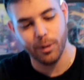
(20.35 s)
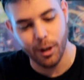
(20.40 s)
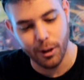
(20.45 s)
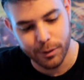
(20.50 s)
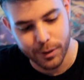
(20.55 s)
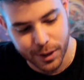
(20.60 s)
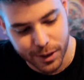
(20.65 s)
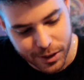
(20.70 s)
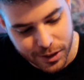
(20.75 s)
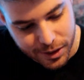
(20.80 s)

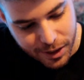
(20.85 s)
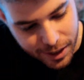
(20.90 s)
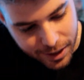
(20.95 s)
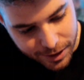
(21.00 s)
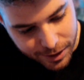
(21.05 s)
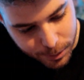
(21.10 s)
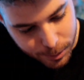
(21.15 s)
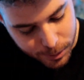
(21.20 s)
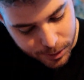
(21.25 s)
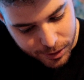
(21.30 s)
rough to
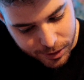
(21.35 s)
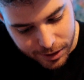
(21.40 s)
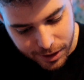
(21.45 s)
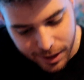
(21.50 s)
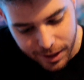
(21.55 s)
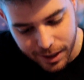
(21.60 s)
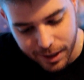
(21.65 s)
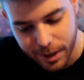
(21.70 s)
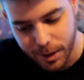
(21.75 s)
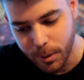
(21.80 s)
say. It was
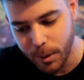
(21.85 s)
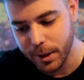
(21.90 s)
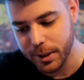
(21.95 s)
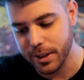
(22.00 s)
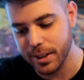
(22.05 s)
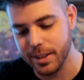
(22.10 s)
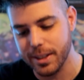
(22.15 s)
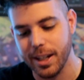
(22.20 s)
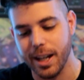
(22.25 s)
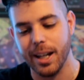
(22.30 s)

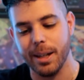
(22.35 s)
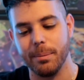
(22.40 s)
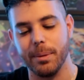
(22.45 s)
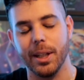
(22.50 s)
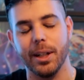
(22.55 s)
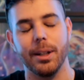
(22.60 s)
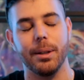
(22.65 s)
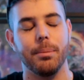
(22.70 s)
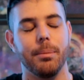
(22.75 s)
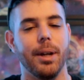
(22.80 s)
quite the time
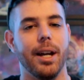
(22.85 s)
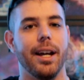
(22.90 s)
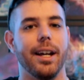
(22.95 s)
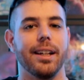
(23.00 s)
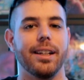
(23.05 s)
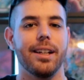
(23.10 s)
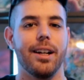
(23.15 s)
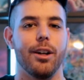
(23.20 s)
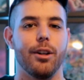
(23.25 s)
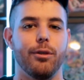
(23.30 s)
getting
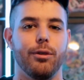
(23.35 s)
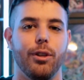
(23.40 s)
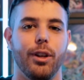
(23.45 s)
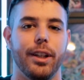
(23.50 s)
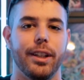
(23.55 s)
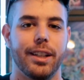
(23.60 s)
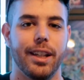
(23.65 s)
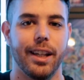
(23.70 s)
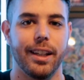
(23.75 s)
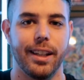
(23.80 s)
back. Our
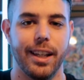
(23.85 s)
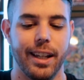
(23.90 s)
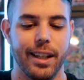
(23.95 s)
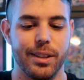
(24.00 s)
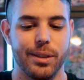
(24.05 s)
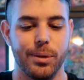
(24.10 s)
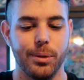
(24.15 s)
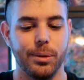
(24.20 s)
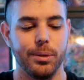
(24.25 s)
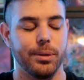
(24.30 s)
flight got
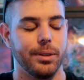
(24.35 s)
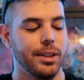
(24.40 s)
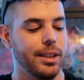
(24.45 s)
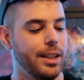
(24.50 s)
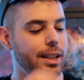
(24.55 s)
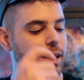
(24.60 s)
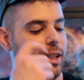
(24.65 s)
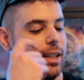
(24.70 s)
canceled.